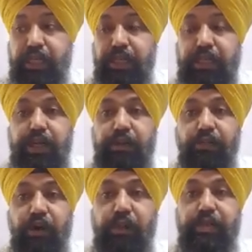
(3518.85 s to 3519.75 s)
the
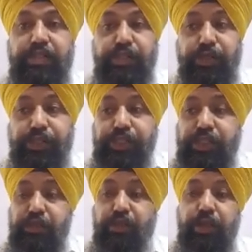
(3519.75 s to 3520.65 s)
formal
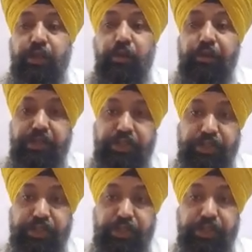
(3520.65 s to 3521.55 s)
situations with group
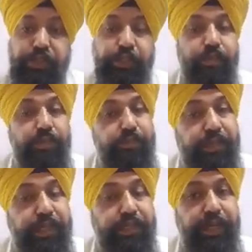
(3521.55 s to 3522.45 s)
discussions,
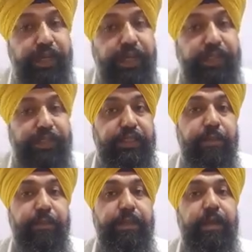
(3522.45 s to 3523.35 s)
meetings,
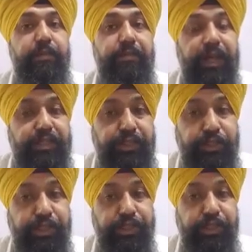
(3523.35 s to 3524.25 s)

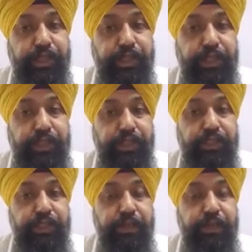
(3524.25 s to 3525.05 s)
presentation skills,